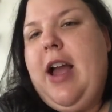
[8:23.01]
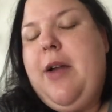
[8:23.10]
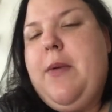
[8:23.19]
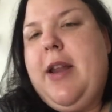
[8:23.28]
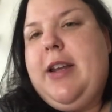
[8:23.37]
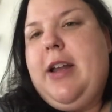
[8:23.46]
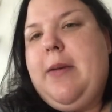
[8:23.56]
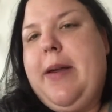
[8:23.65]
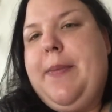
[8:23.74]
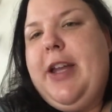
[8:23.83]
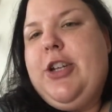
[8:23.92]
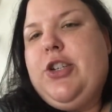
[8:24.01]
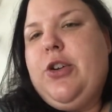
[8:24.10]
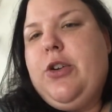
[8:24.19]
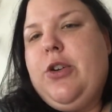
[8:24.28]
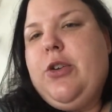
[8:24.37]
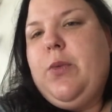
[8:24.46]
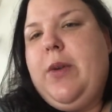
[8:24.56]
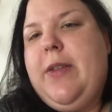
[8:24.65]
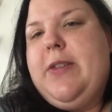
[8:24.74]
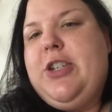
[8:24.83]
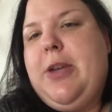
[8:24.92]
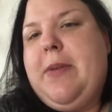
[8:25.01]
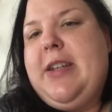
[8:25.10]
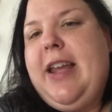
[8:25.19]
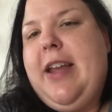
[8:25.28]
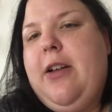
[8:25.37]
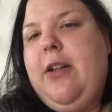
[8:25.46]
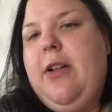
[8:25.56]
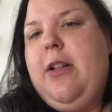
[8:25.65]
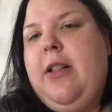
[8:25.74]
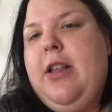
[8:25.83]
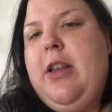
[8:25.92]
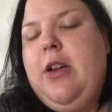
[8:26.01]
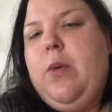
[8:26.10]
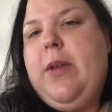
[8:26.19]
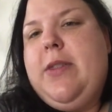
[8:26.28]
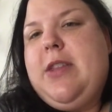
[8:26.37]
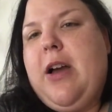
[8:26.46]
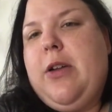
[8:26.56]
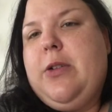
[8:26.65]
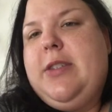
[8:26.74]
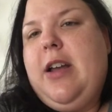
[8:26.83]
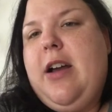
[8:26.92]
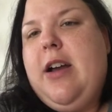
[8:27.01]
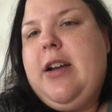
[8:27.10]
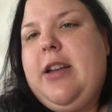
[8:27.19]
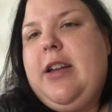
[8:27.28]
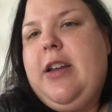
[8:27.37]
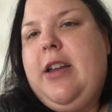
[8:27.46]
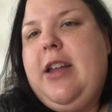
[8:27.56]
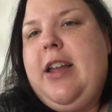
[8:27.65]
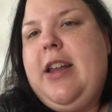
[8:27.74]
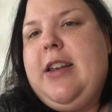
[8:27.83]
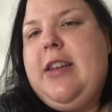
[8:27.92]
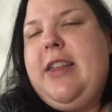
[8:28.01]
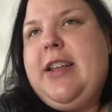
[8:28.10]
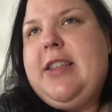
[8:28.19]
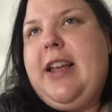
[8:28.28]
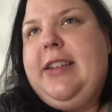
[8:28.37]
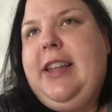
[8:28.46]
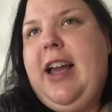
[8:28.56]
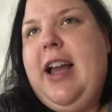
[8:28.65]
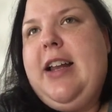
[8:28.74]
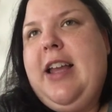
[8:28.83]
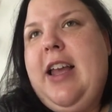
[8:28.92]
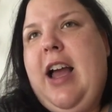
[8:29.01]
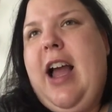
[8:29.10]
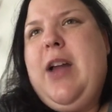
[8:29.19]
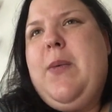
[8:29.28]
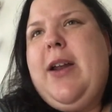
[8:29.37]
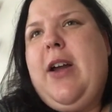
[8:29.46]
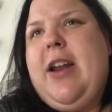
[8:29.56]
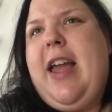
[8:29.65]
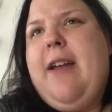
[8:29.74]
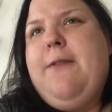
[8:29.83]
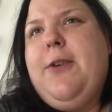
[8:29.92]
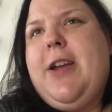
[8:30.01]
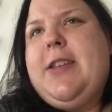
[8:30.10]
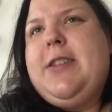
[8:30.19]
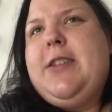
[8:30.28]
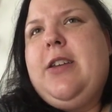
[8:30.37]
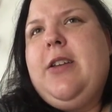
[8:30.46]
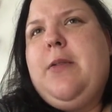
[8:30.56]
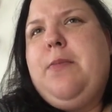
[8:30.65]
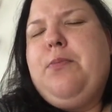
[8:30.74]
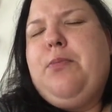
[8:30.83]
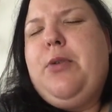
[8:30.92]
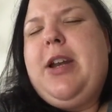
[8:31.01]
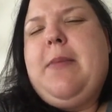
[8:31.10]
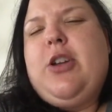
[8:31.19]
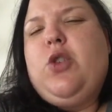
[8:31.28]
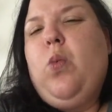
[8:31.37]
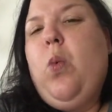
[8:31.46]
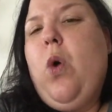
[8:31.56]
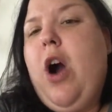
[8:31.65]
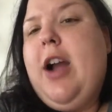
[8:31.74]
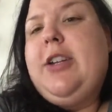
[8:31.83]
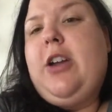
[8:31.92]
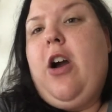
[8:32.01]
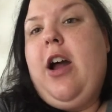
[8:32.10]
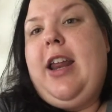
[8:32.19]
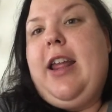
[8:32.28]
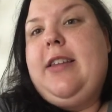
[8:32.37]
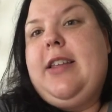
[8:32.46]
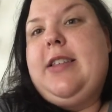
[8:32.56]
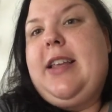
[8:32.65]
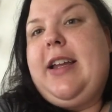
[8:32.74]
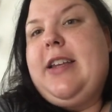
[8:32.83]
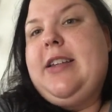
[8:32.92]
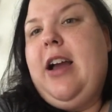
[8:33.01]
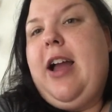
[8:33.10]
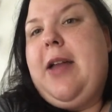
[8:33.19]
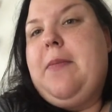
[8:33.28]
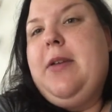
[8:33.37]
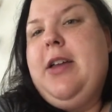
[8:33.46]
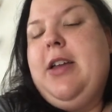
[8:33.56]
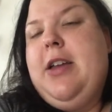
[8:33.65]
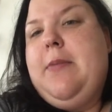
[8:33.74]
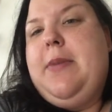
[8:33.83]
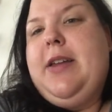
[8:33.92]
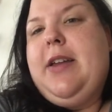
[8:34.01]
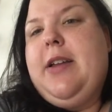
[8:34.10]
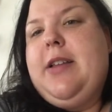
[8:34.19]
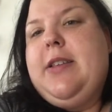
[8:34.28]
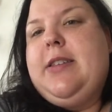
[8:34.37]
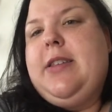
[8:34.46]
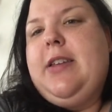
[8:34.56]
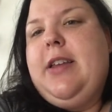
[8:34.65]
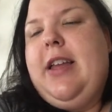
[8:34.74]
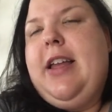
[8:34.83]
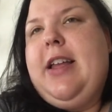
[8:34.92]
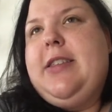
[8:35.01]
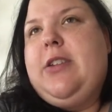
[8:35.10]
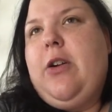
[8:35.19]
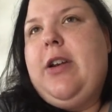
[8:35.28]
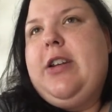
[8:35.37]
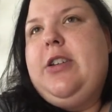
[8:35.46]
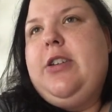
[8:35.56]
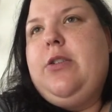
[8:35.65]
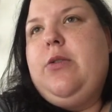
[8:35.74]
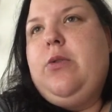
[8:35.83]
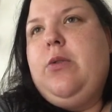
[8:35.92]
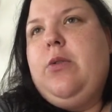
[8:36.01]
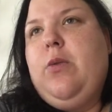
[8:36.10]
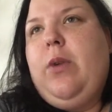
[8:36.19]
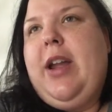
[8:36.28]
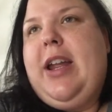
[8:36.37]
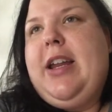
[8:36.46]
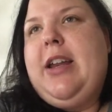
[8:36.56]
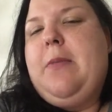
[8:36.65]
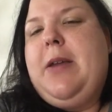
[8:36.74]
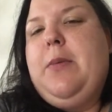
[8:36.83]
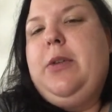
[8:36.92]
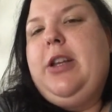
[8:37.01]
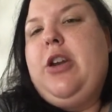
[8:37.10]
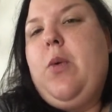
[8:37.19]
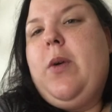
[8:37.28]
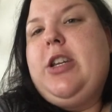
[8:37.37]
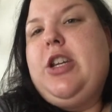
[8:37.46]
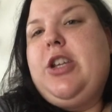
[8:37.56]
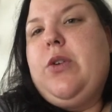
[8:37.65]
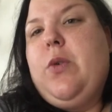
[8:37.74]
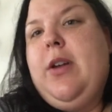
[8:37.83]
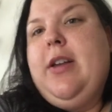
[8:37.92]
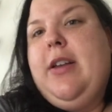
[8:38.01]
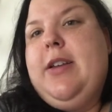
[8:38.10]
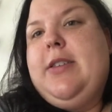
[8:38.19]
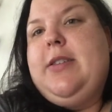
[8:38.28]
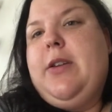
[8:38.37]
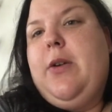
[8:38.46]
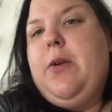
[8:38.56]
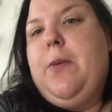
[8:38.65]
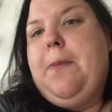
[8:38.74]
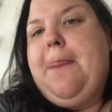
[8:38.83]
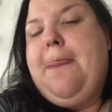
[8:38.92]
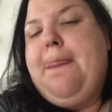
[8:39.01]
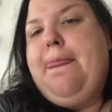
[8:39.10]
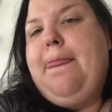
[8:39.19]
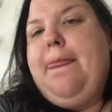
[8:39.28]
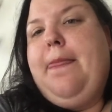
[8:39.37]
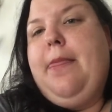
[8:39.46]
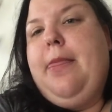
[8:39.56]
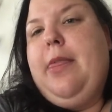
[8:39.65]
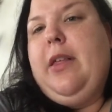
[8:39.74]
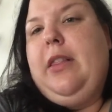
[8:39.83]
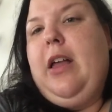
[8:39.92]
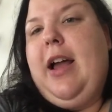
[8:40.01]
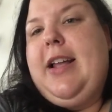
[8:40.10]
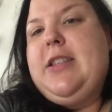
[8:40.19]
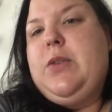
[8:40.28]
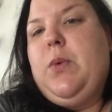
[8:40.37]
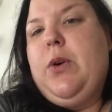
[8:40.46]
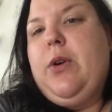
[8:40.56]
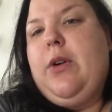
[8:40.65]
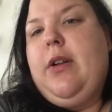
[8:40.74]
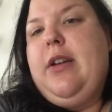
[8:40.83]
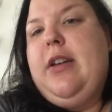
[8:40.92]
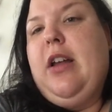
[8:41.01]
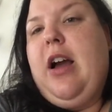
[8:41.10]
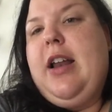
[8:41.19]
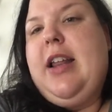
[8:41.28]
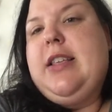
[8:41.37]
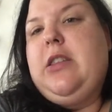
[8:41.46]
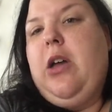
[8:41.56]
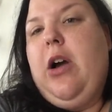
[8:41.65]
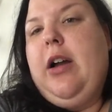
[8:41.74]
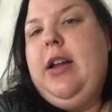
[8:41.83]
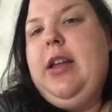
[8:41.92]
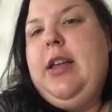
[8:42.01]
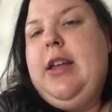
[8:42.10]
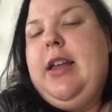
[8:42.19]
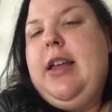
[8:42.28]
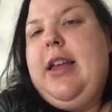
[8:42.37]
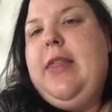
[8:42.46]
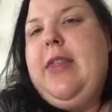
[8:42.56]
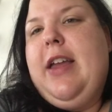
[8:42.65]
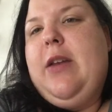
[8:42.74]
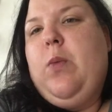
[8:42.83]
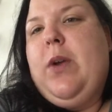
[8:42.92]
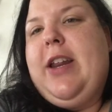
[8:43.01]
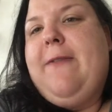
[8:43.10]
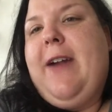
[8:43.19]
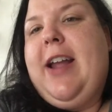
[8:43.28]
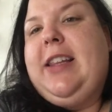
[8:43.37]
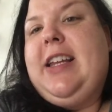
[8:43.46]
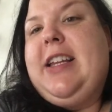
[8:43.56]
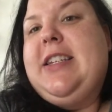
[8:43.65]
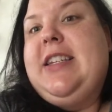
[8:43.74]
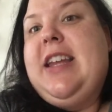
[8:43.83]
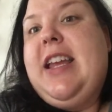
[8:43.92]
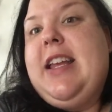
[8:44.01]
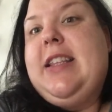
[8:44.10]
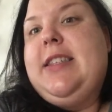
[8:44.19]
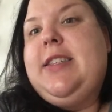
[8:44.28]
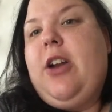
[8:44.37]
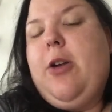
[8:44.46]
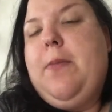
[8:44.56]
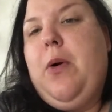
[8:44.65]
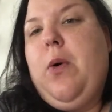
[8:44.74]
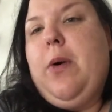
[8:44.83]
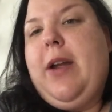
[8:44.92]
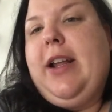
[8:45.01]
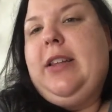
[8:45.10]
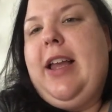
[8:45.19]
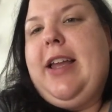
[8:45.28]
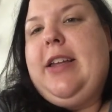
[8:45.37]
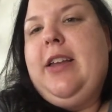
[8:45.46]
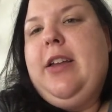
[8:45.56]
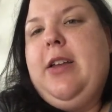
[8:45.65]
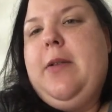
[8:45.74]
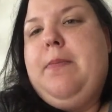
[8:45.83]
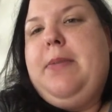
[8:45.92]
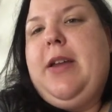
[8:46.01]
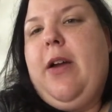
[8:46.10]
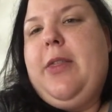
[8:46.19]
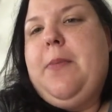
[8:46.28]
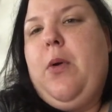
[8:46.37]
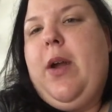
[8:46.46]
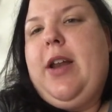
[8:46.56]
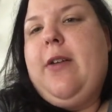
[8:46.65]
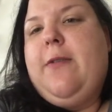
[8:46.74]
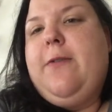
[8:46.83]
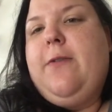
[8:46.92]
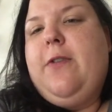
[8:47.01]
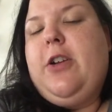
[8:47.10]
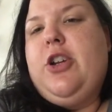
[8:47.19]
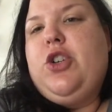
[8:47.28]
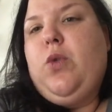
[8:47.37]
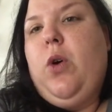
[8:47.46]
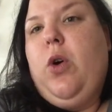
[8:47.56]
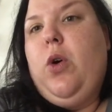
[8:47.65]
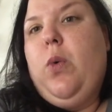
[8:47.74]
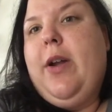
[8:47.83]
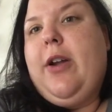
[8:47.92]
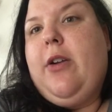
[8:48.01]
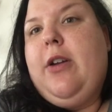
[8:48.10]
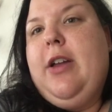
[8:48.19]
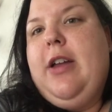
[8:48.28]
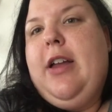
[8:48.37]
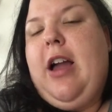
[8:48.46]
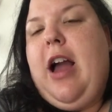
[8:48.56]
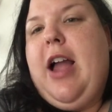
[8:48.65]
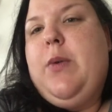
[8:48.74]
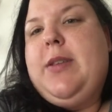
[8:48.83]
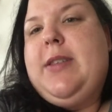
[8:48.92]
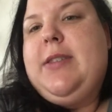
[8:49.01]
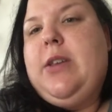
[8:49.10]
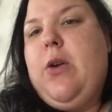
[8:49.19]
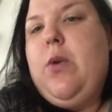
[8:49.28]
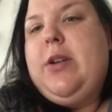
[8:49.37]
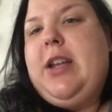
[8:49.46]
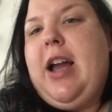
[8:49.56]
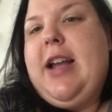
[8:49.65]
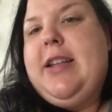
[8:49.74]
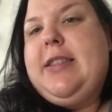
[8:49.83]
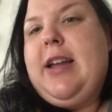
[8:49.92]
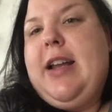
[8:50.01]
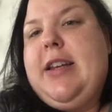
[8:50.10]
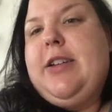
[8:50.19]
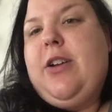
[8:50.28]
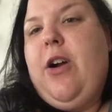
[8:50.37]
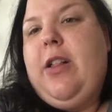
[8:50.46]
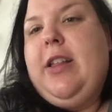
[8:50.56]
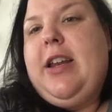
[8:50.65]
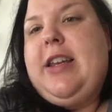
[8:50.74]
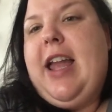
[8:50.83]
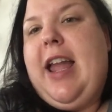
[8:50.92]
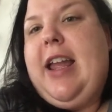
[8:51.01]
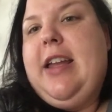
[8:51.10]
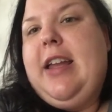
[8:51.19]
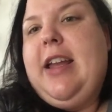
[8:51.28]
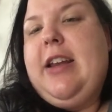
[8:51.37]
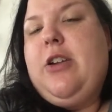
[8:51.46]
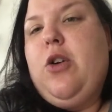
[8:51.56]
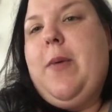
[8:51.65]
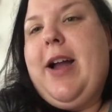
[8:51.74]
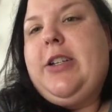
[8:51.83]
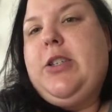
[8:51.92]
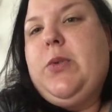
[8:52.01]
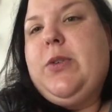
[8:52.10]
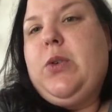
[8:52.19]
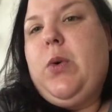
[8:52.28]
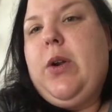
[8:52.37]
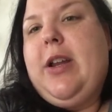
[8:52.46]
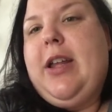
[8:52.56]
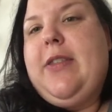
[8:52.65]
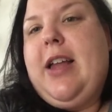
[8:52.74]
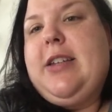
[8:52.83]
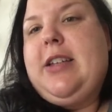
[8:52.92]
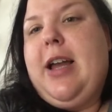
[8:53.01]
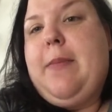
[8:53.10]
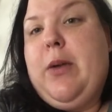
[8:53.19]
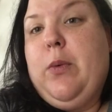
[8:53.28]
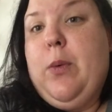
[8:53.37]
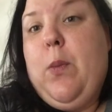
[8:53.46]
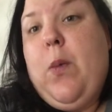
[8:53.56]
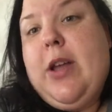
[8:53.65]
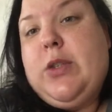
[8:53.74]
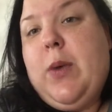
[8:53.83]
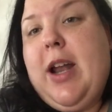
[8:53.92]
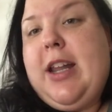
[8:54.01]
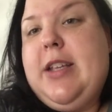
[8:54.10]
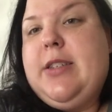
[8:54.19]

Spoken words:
I went and got my picture with Chip and Dale, with Donald Duck, and things like that. I went on Everest, pretty much walked on it the second time, because it had started to rain and people didn't know what to do. So the lines were not as long. And then when it finally did start pouring, like beyond the point of control where I was soaked, I decided to call it a day and go back to the resort. At that time, my room was ready.